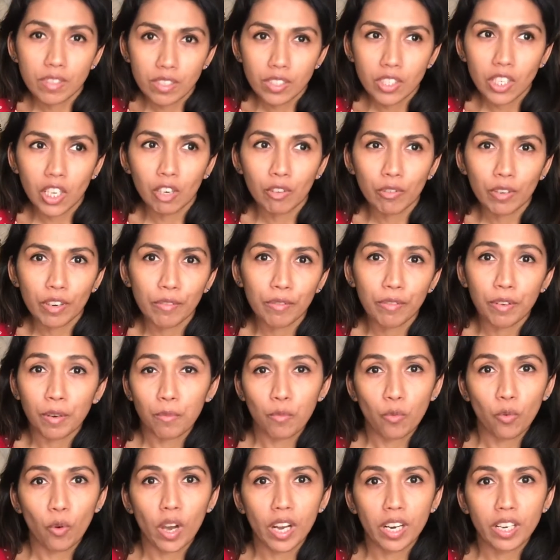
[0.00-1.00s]
children
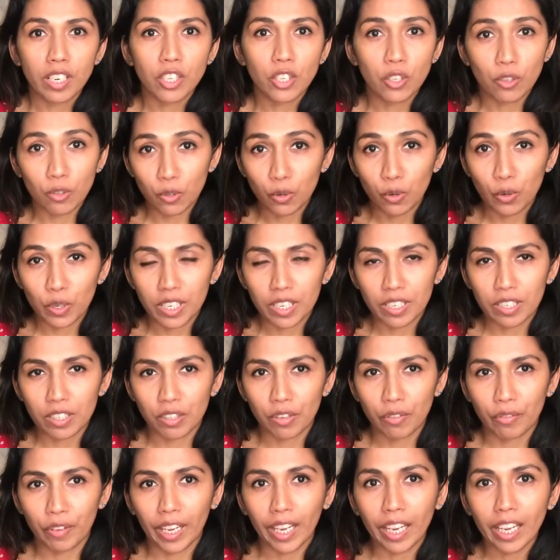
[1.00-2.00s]
from 1 to 2
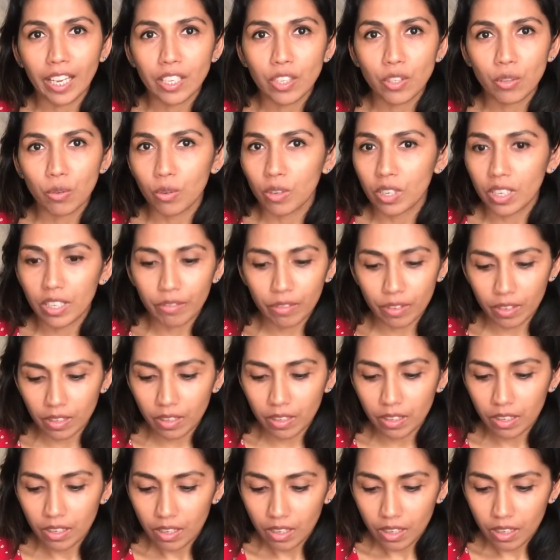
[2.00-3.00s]
years of age, or even